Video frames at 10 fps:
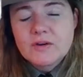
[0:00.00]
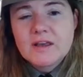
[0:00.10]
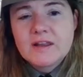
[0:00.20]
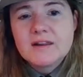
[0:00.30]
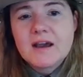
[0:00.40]

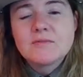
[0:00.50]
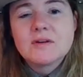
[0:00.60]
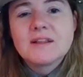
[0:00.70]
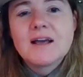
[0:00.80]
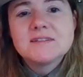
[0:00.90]
And I
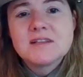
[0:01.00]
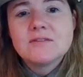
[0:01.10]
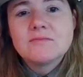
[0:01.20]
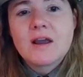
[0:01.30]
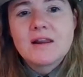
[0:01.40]
realize
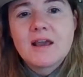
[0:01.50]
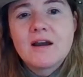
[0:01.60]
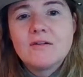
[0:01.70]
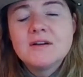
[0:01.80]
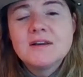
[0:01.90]
that right
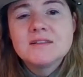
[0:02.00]
now